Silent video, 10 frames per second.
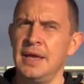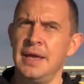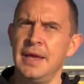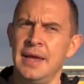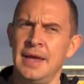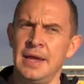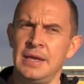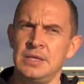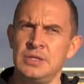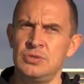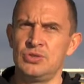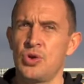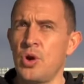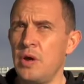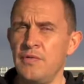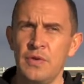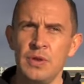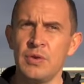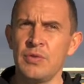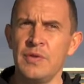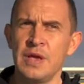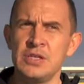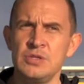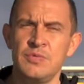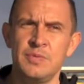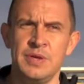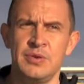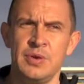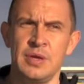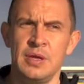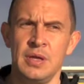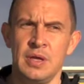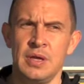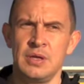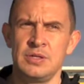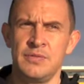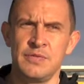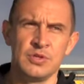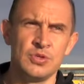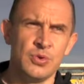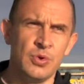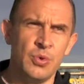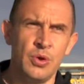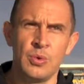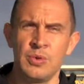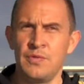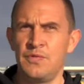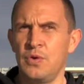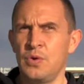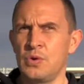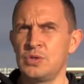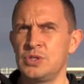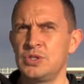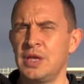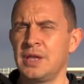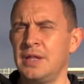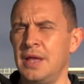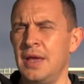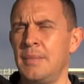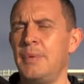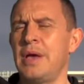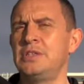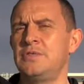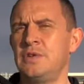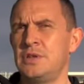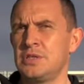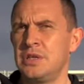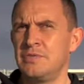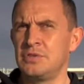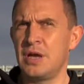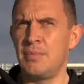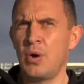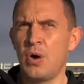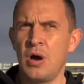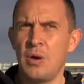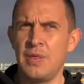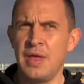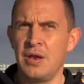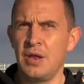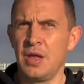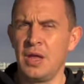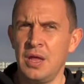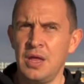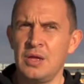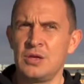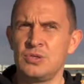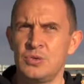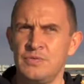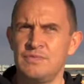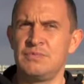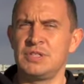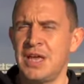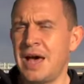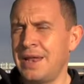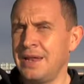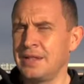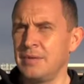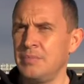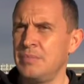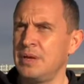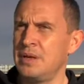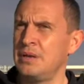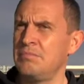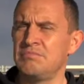and try a few little things. We've been doing different sort of work with a few horses, getting their base fitness levels up higher without sort of disheartening them. And